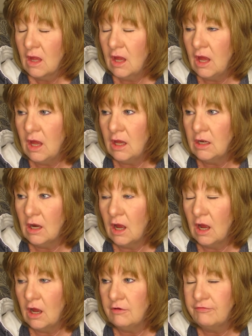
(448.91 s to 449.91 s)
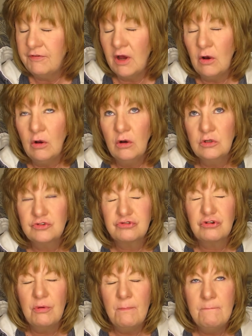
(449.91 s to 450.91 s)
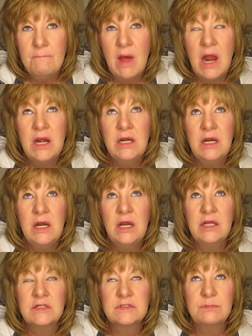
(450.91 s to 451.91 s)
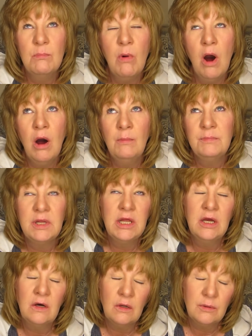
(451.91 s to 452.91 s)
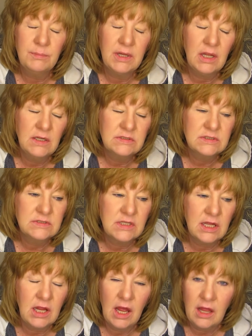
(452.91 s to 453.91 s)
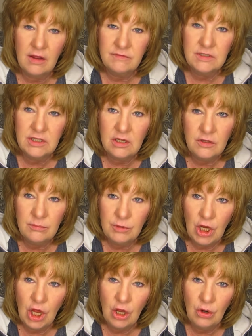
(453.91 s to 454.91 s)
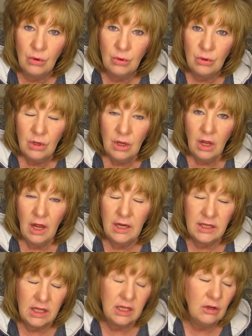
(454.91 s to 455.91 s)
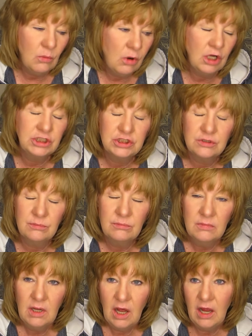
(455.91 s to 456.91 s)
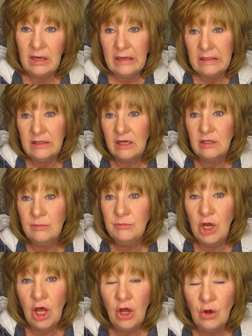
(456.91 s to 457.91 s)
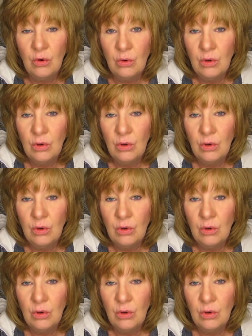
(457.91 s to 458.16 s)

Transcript: And I felt tremendous mom guilt because it's like, I have to tell them no. I can't watch them. I gotta tell them no.